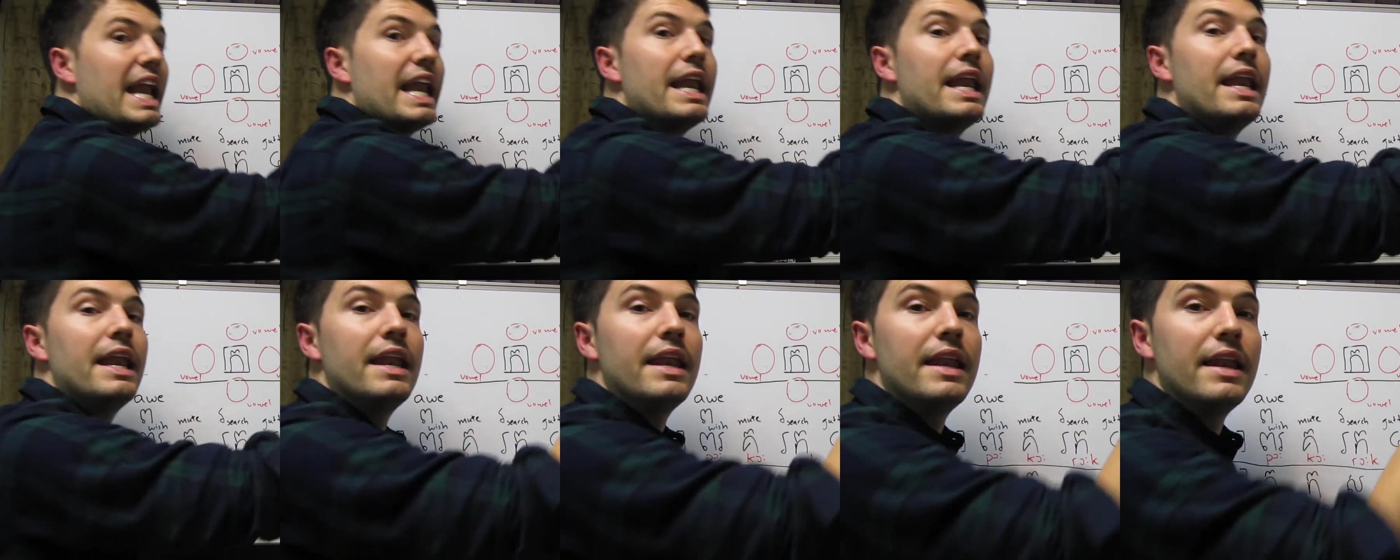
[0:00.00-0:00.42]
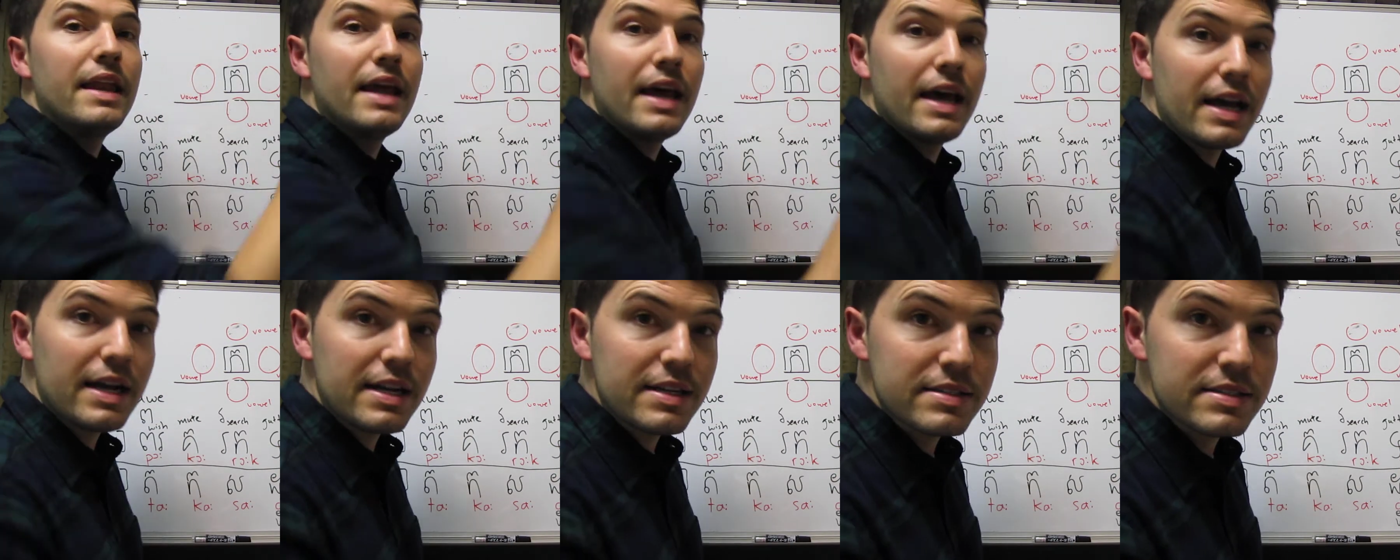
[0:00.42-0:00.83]

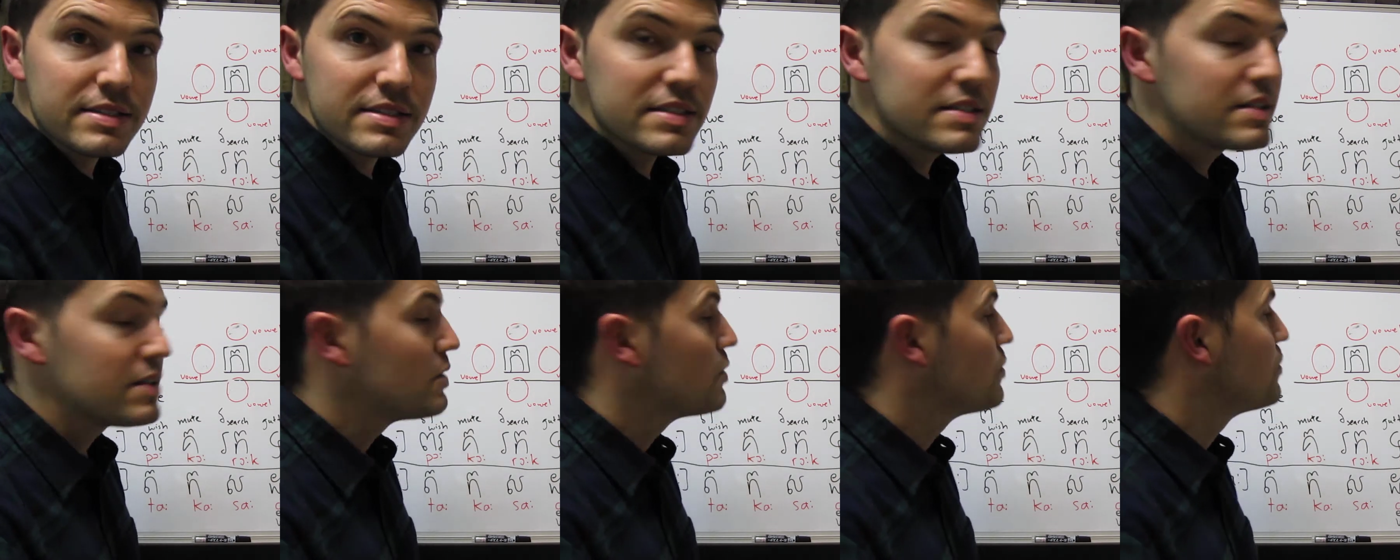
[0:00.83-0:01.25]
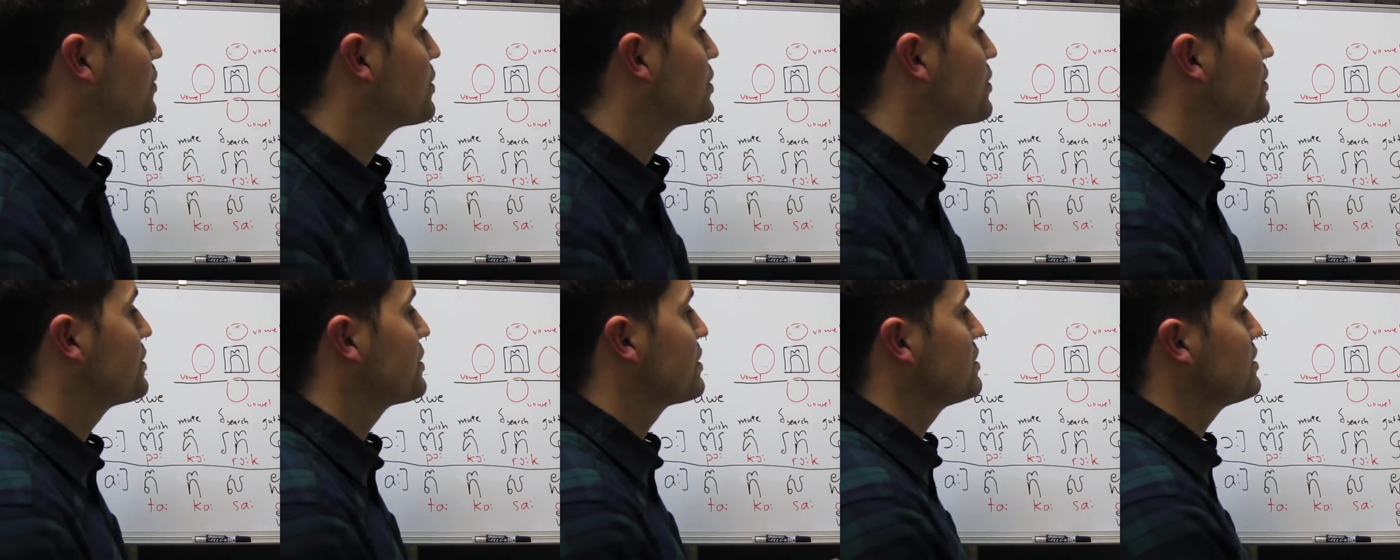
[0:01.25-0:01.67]
Next, we're
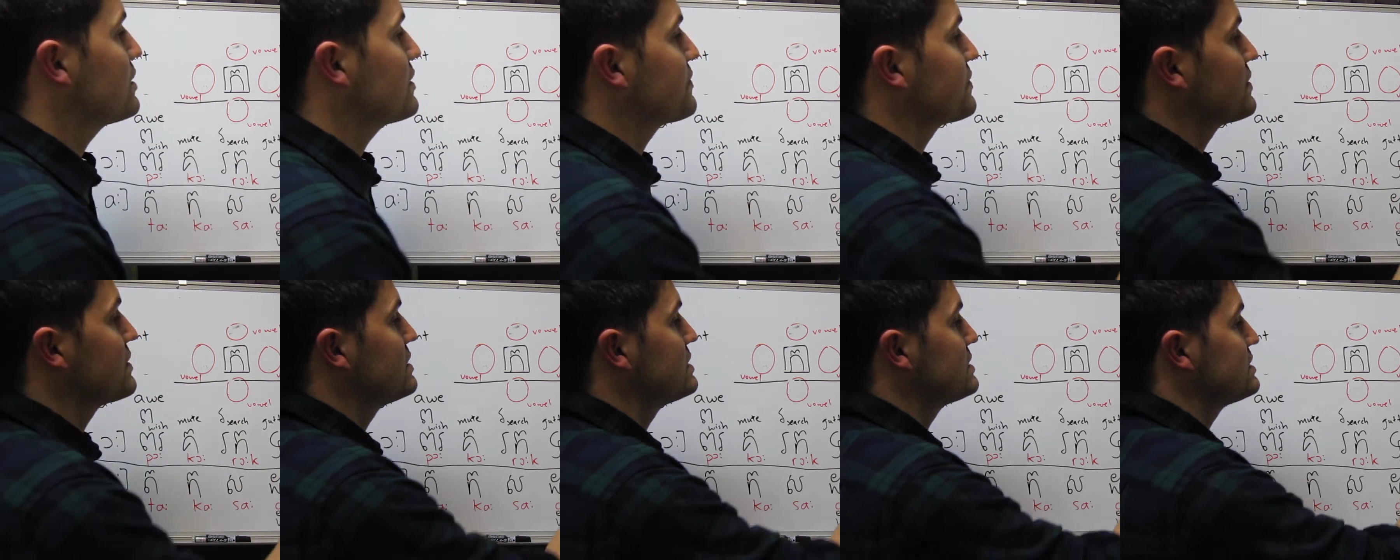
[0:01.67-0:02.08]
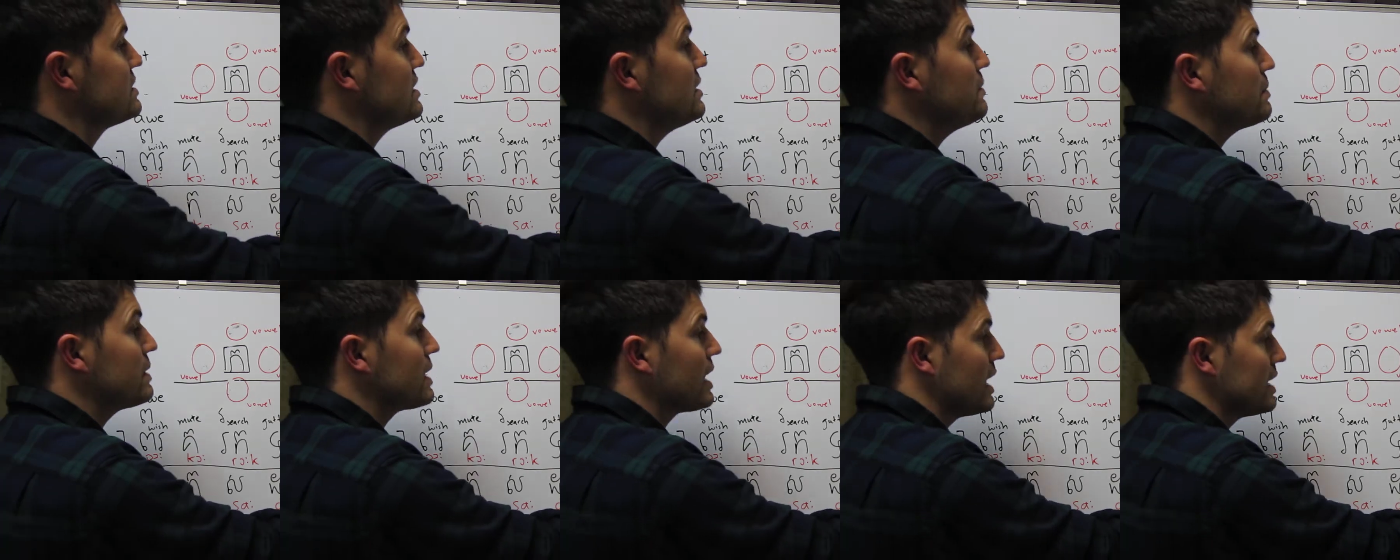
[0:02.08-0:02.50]
going to look for the
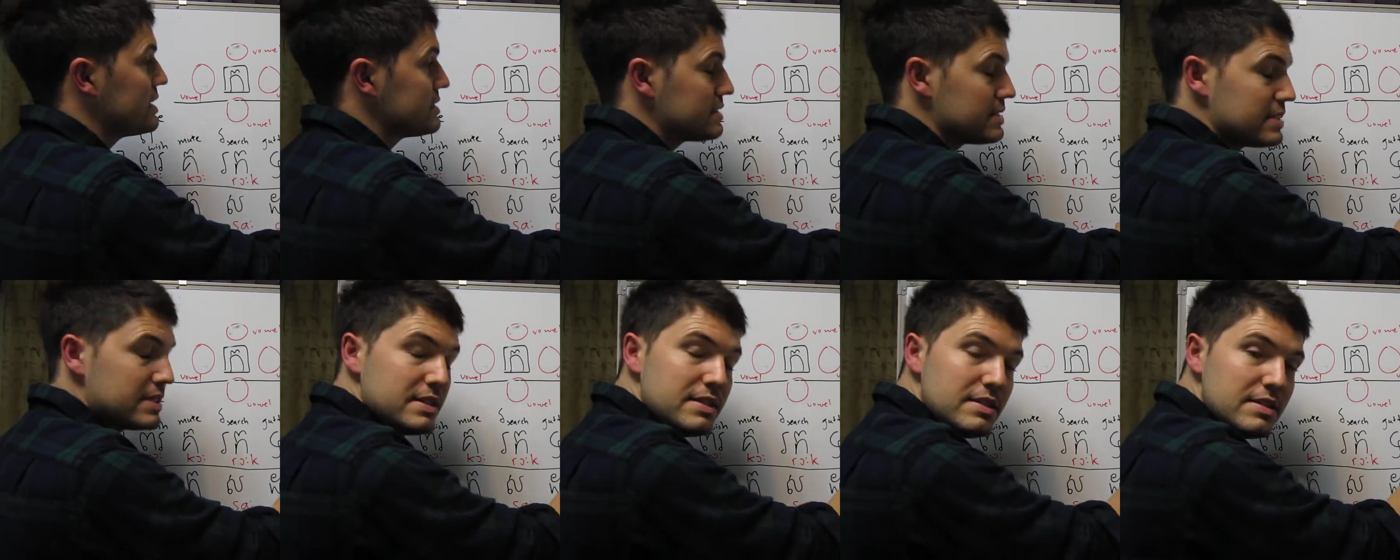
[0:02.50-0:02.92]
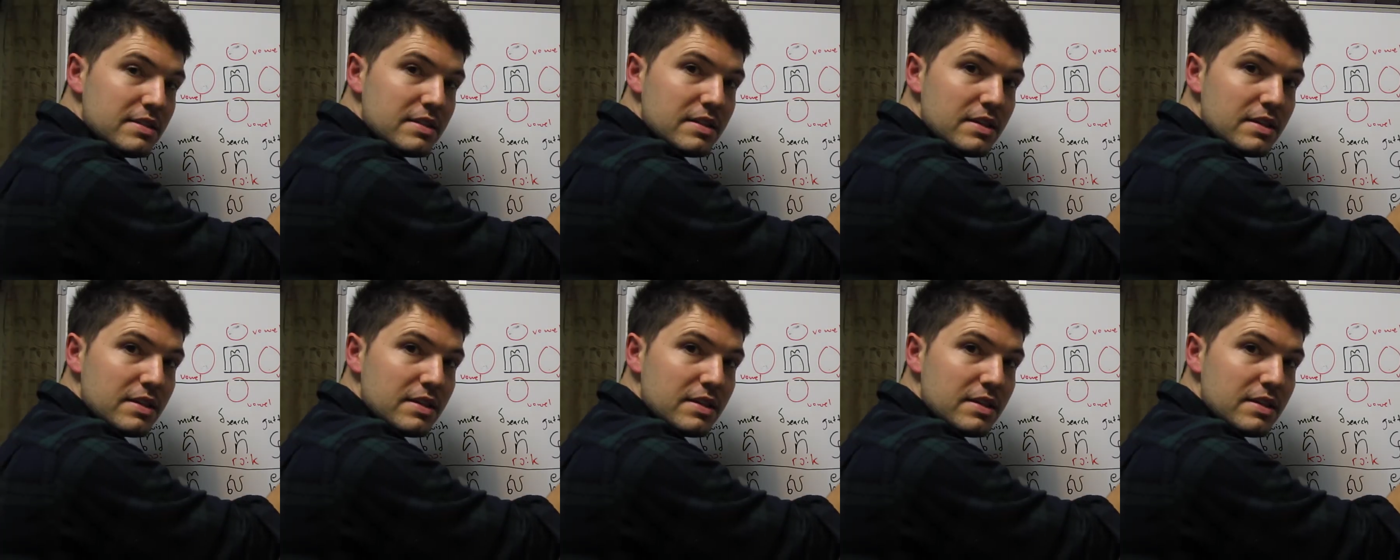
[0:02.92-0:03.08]
subconsonant,